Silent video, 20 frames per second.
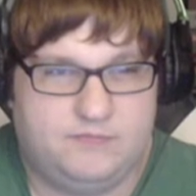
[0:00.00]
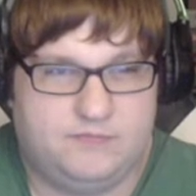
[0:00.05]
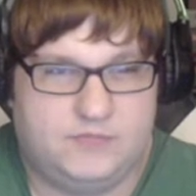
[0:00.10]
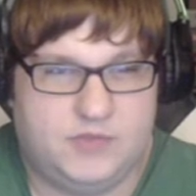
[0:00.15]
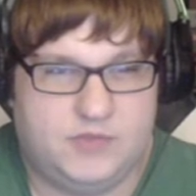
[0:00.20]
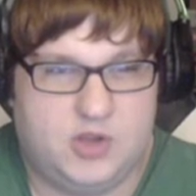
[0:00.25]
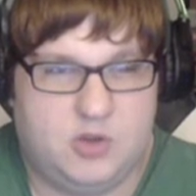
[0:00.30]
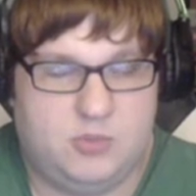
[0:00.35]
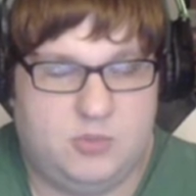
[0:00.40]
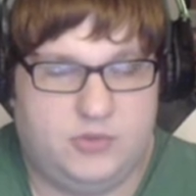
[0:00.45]

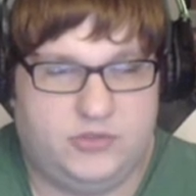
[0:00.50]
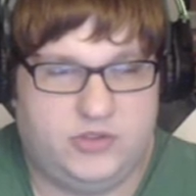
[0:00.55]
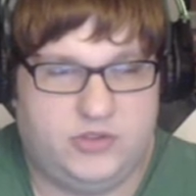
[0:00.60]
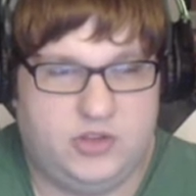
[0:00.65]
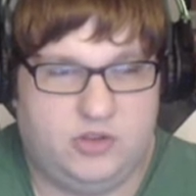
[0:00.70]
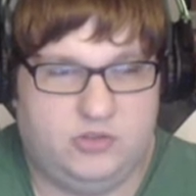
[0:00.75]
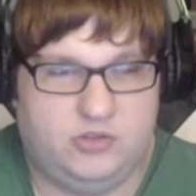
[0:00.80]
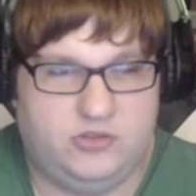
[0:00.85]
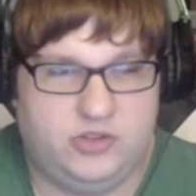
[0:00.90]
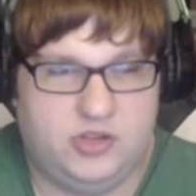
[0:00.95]
almost
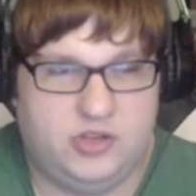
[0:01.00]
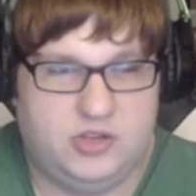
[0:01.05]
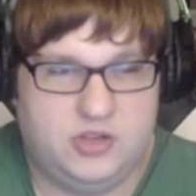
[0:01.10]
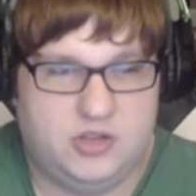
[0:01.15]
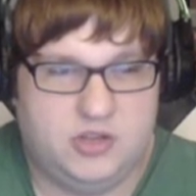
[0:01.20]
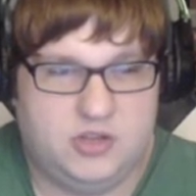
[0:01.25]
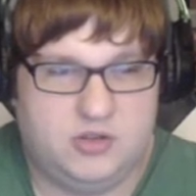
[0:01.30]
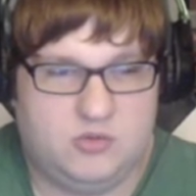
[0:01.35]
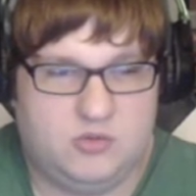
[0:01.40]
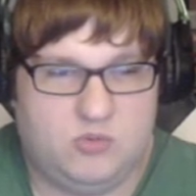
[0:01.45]
killed you.
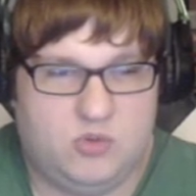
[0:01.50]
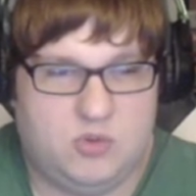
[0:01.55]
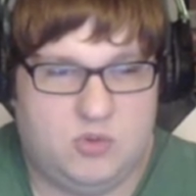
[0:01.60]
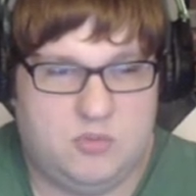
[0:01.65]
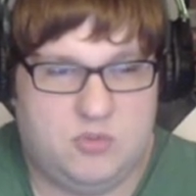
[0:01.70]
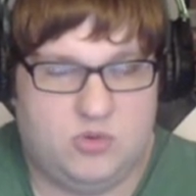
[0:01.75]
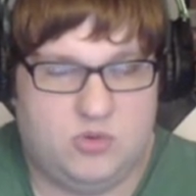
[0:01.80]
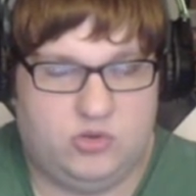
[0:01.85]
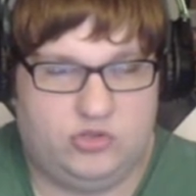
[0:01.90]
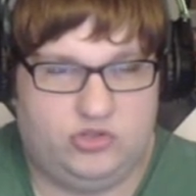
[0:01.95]
One
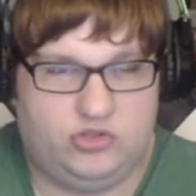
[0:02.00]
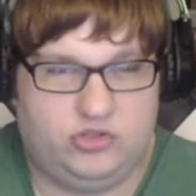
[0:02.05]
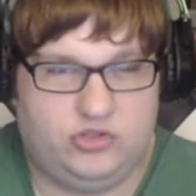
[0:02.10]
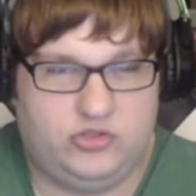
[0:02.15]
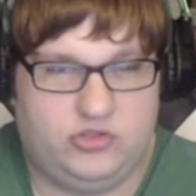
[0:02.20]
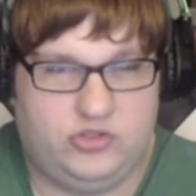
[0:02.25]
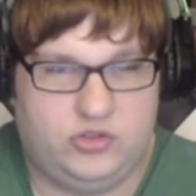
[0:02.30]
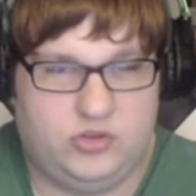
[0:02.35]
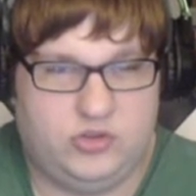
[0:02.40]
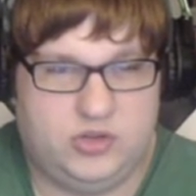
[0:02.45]
more should
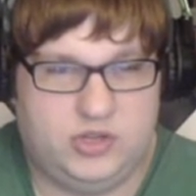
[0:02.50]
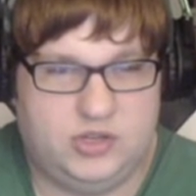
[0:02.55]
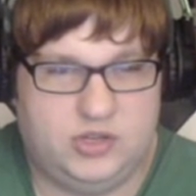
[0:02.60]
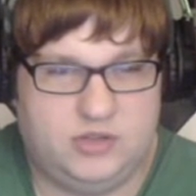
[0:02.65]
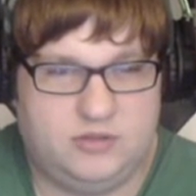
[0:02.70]
do it.